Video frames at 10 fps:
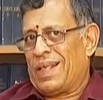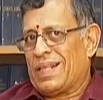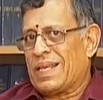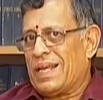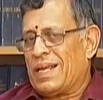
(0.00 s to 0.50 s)

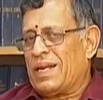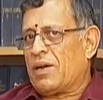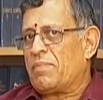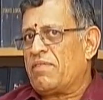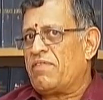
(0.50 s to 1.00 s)
See, it
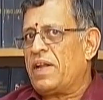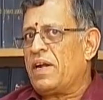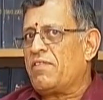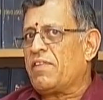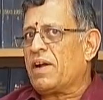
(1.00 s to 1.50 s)
will be
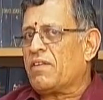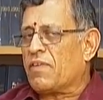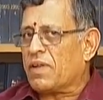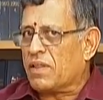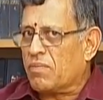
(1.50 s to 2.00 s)
very difficult
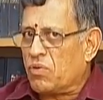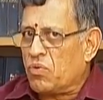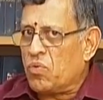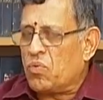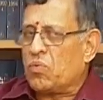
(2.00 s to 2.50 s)
for them
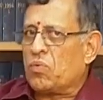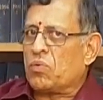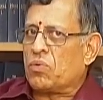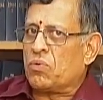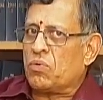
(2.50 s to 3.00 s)

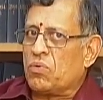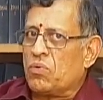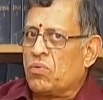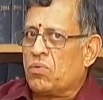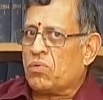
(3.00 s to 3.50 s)

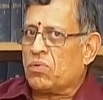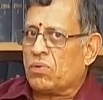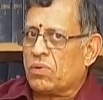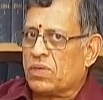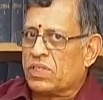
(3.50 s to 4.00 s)
to
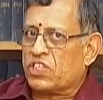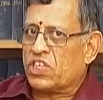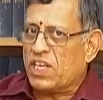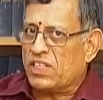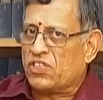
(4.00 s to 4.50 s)

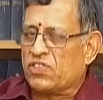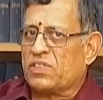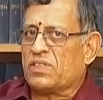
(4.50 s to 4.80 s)
change,